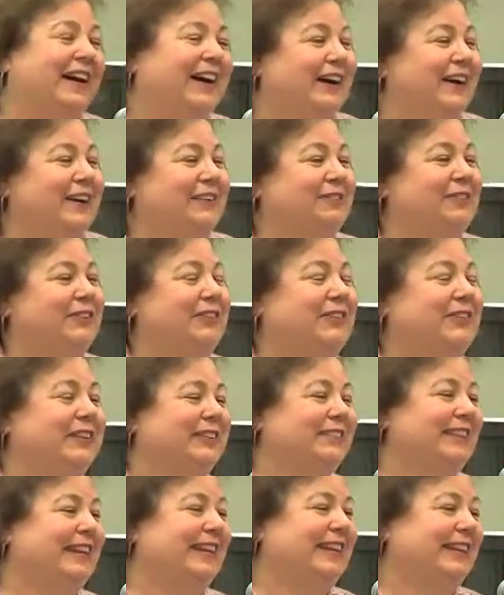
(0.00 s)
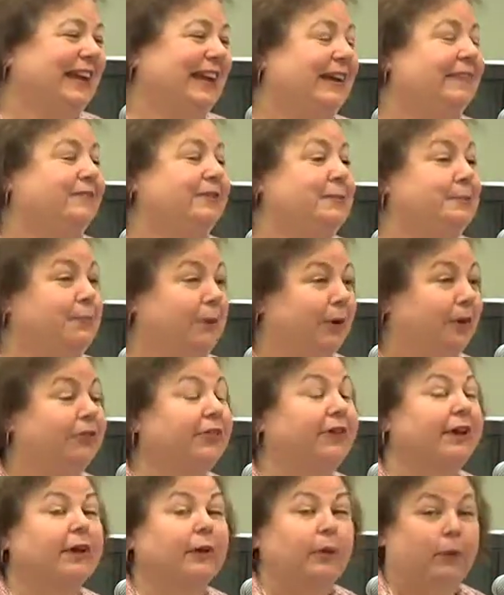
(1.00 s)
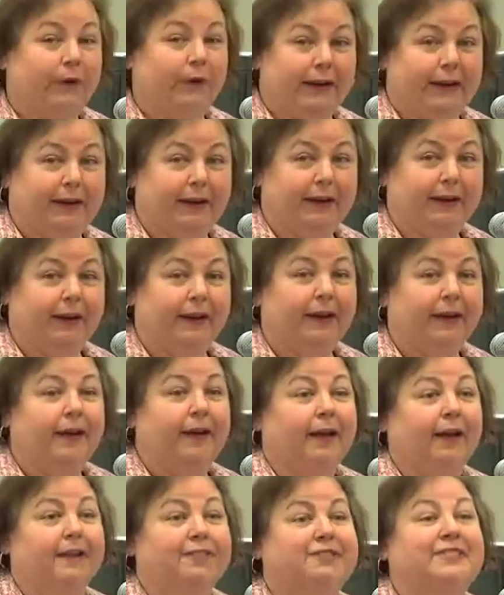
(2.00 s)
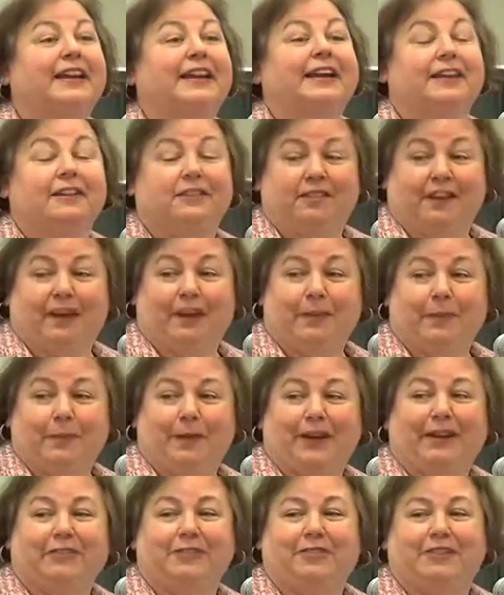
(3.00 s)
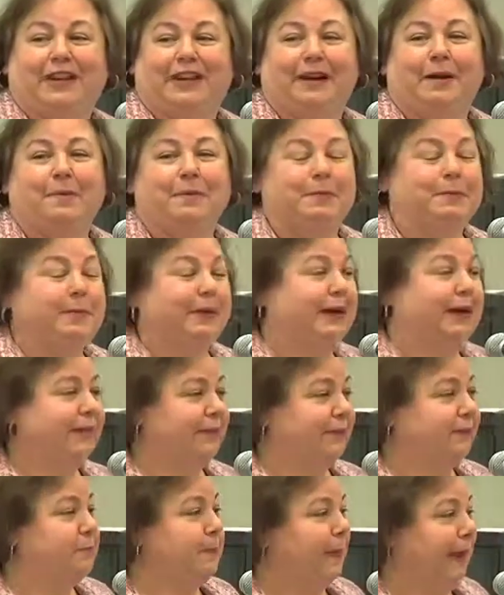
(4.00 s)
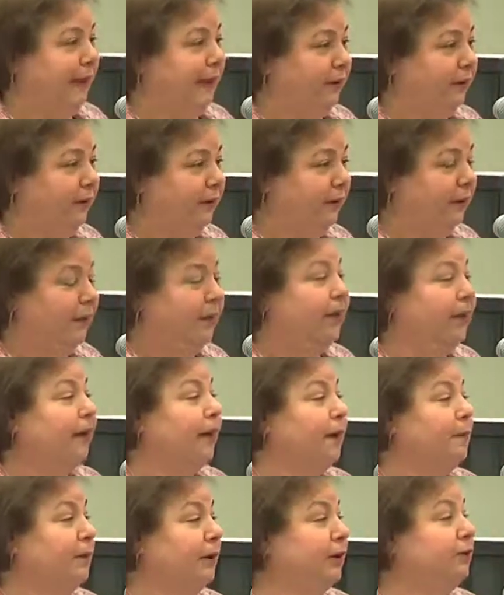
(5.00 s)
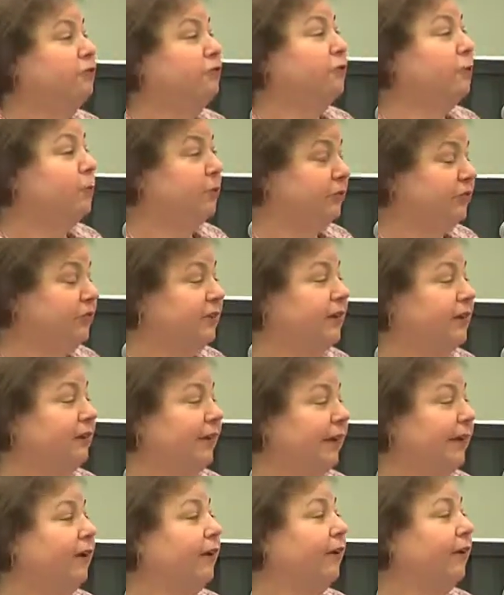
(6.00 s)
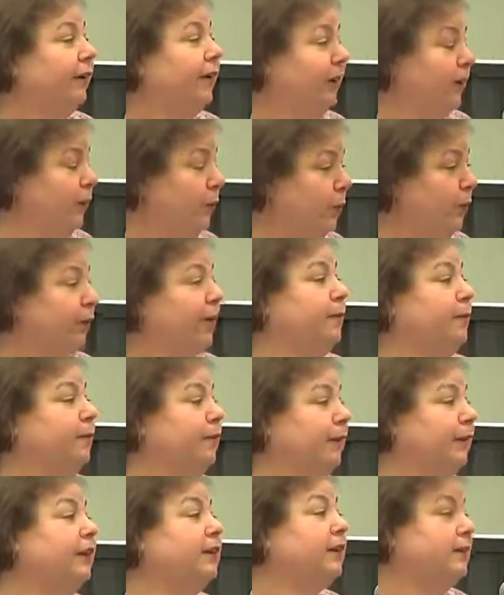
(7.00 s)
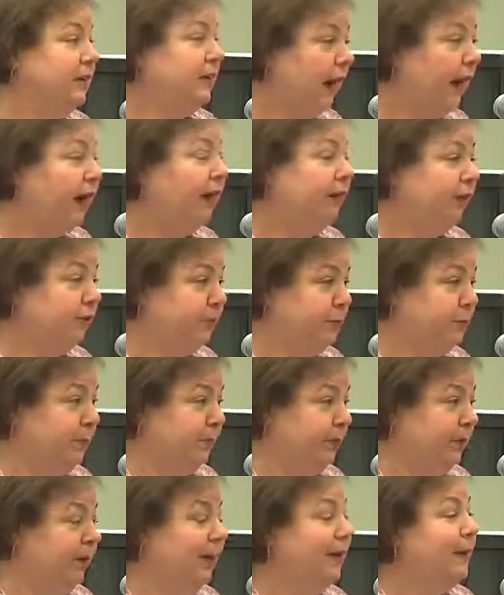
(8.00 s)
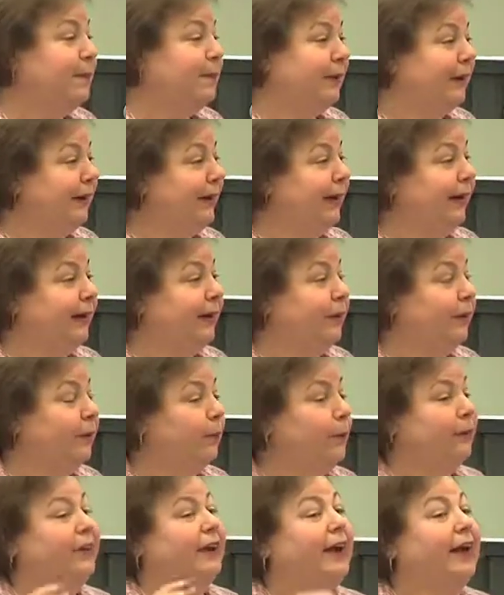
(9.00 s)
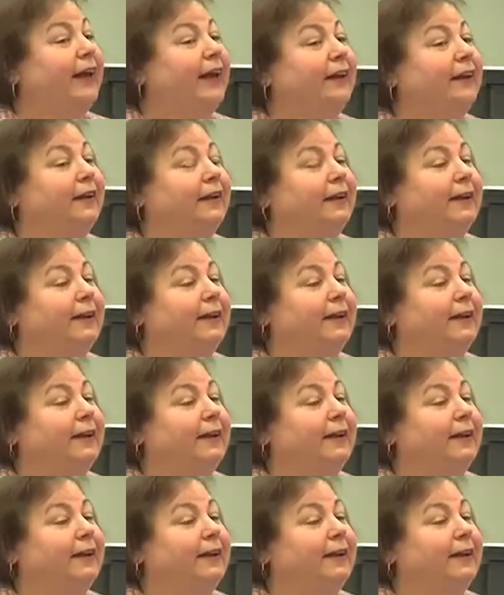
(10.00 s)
of Lucas and Kevin both agreeing a second time round to come and be on this panel um, because you will see they are incredibly knowledgeable. But again, we're not